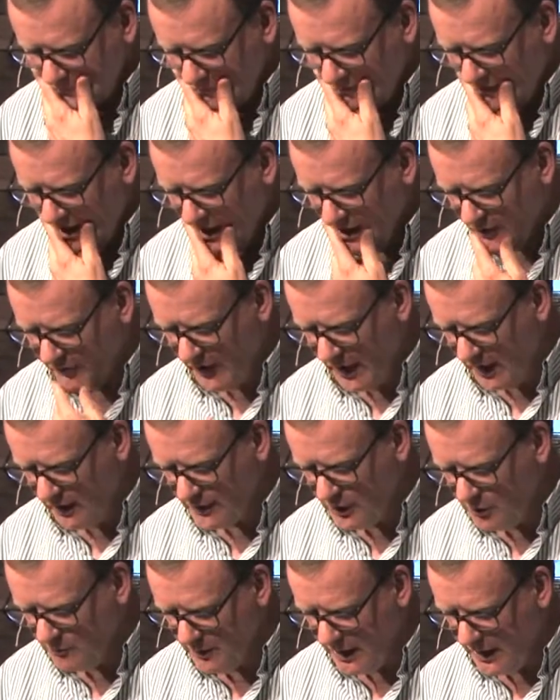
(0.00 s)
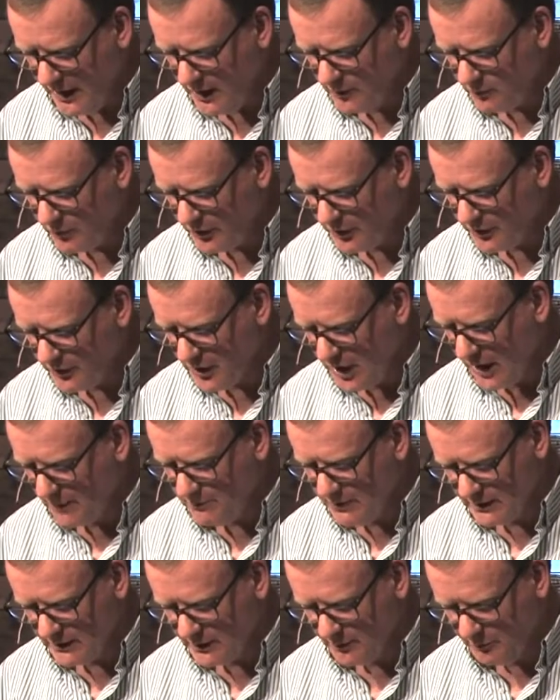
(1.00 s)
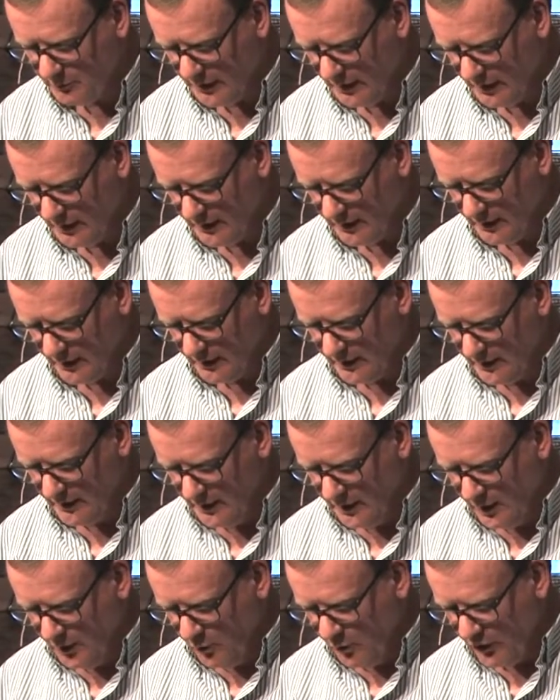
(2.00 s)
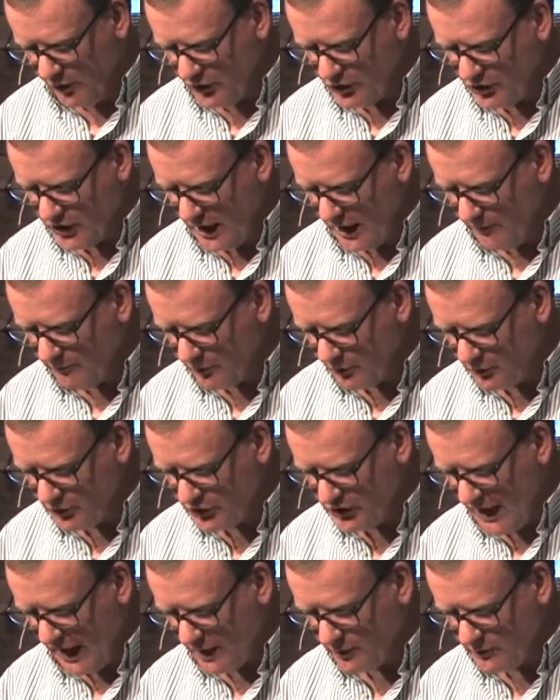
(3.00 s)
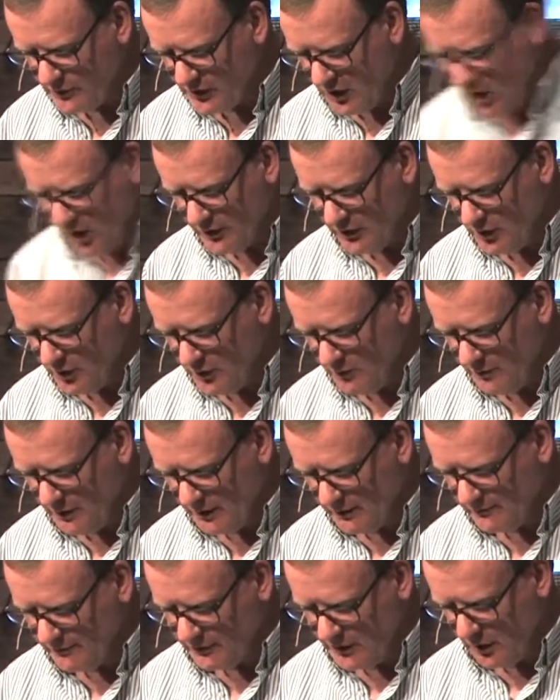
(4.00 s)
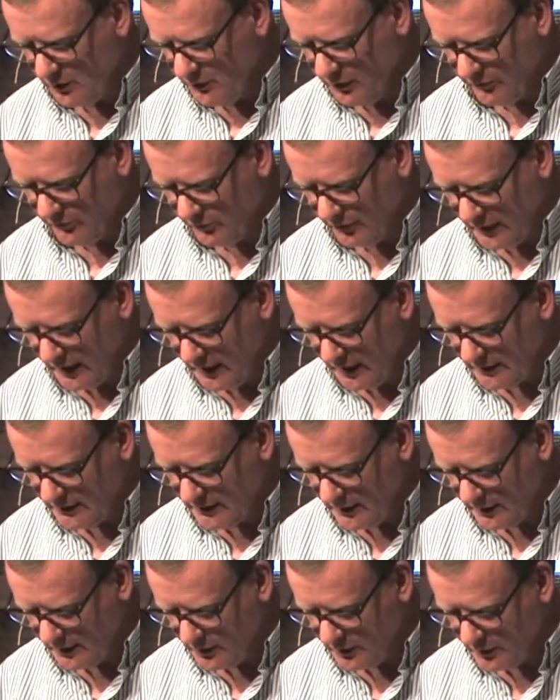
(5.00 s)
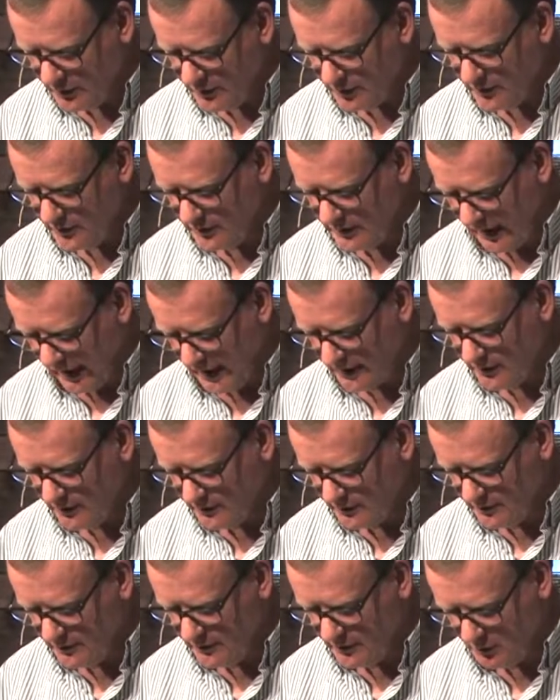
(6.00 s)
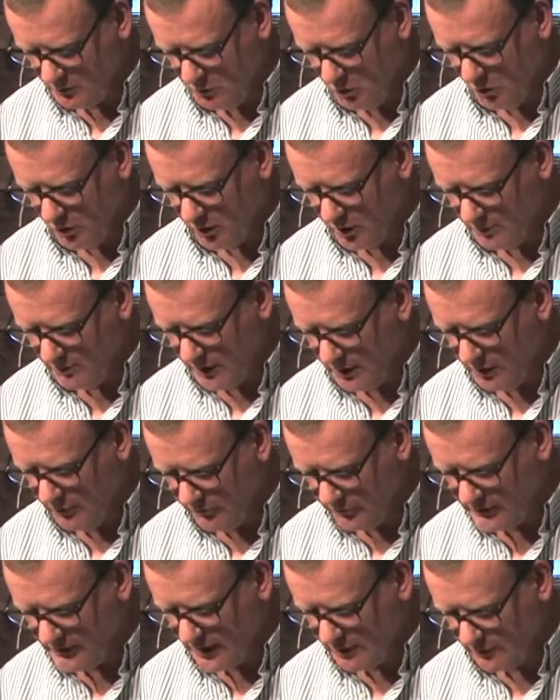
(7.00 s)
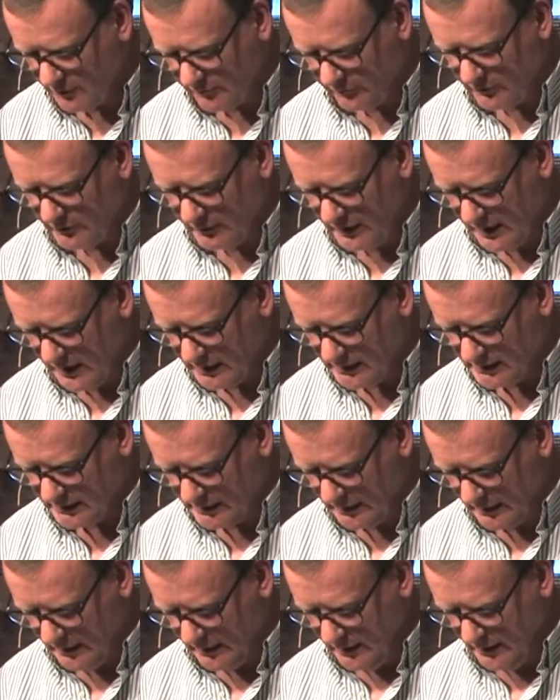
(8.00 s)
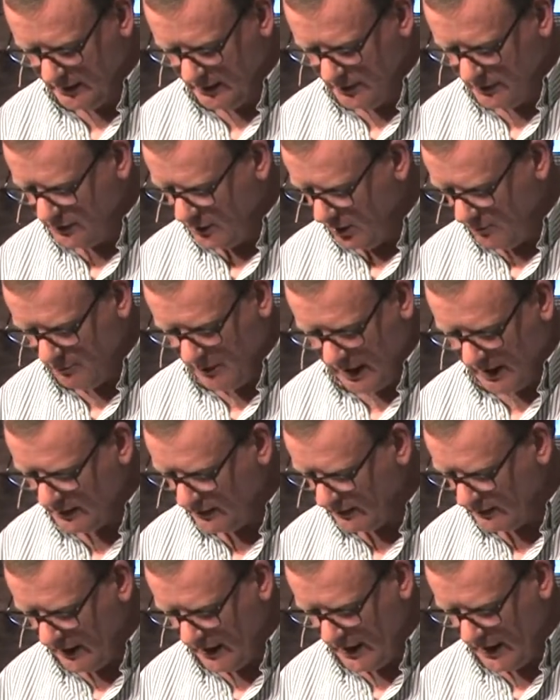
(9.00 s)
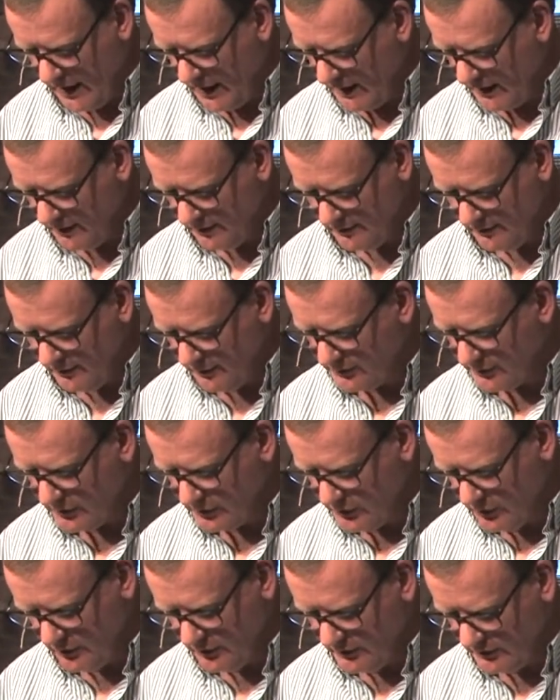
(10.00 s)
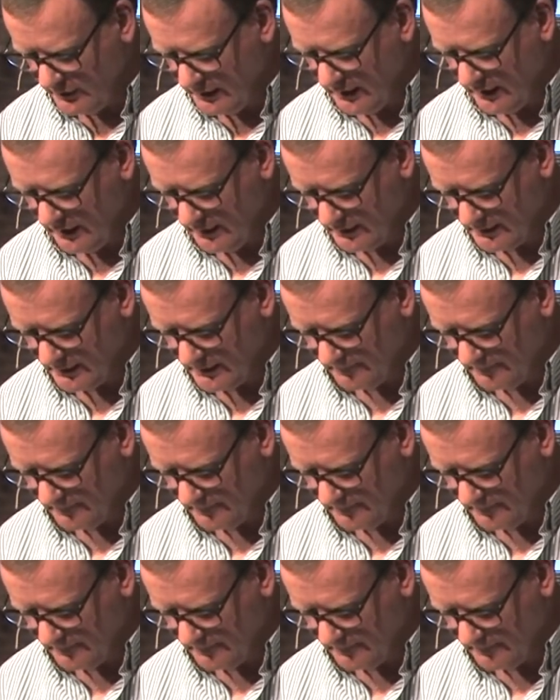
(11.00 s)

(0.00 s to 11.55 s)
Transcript: and the valley you made where you're not meant to be, where the shame threw shadows on you, but don't you forget that you're headed to more, but you've settled for less. Don't buy the lie, it's as good as it gets.